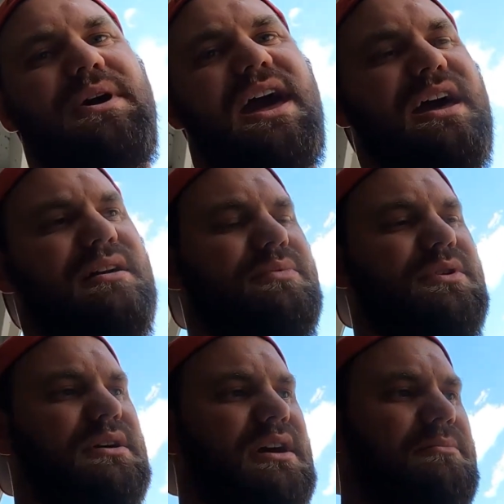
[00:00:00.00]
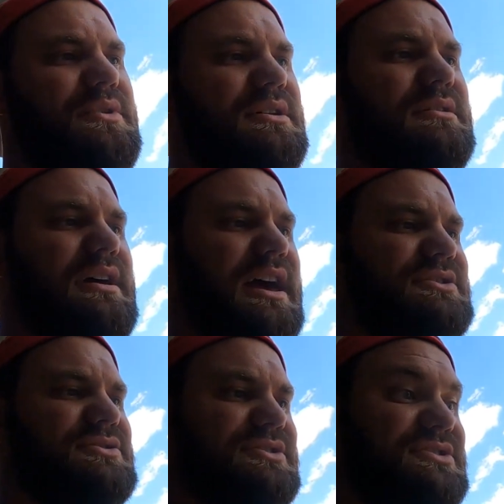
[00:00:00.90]
bag, but I'm gonna
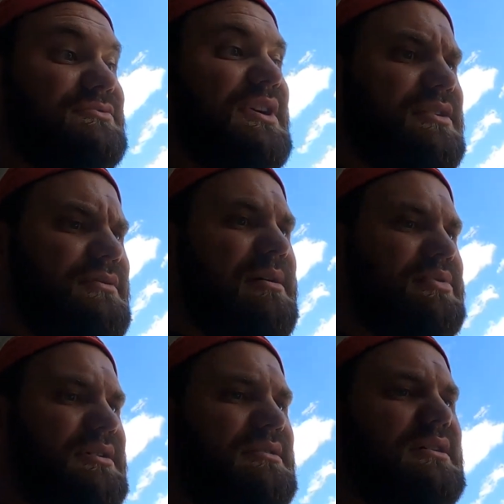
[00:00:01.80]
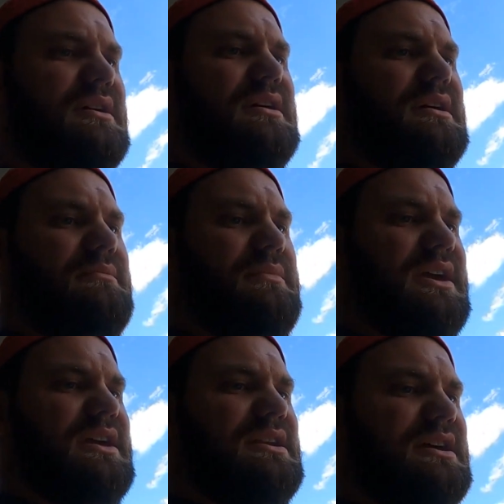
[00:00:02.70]
actually saran wrap it,
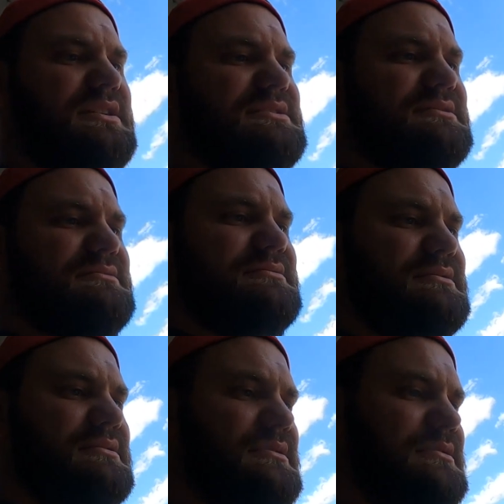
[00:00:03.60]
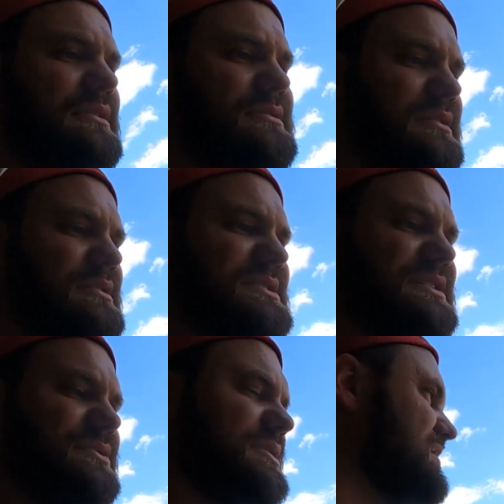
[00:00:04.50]
make it nice and sealed.